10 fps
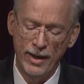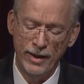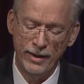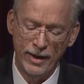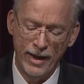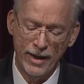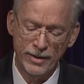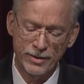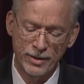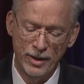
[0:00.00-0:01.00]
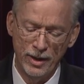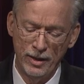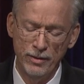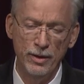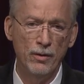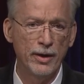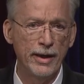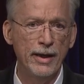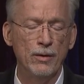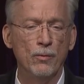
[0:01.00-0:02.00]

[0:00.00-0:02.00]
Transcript: And as, uh, you know, again,